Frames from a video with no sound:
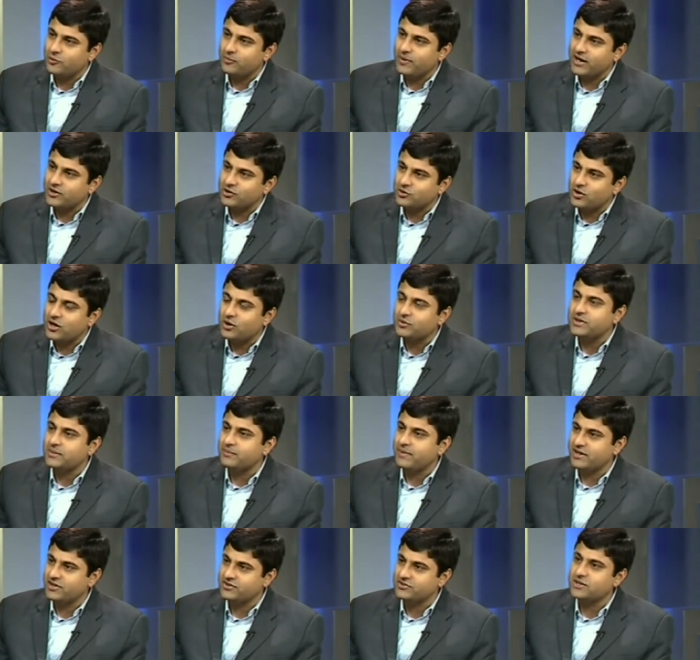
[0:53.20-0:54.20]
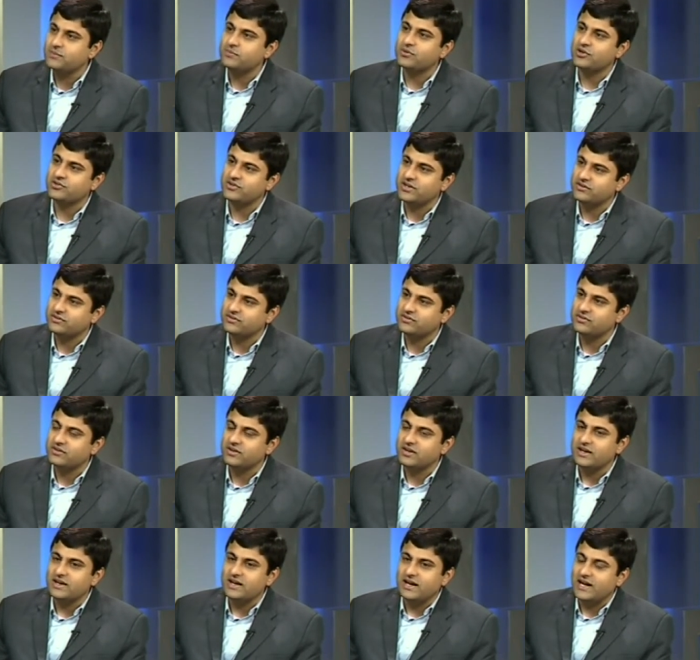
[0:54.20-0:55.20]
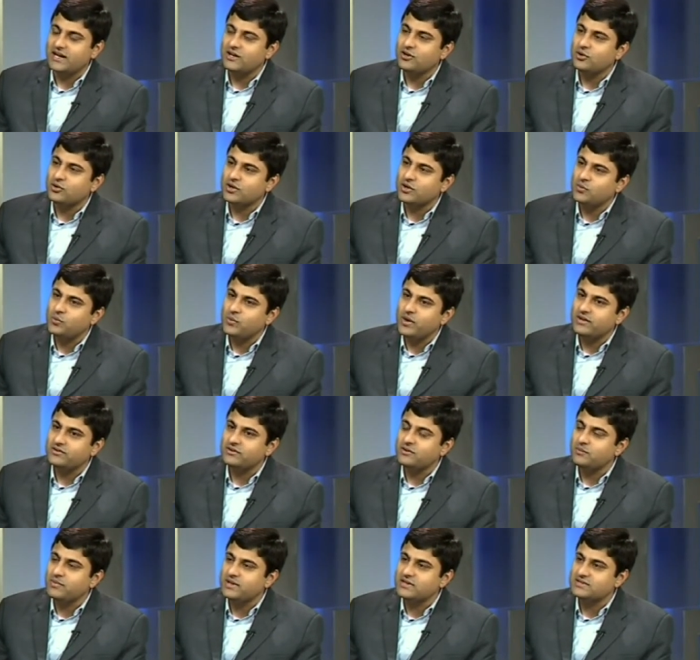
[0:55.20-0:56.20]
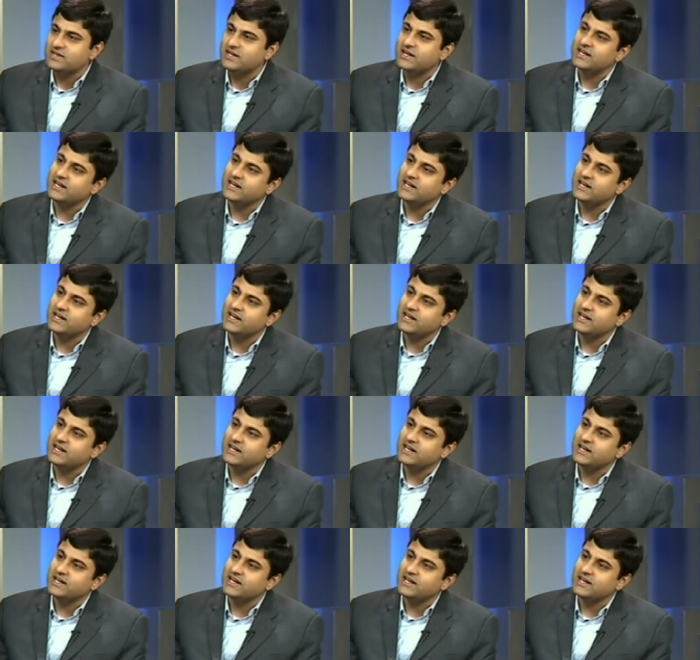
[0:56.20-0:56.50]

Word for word: go back to how they manage their projects, and look at ways and means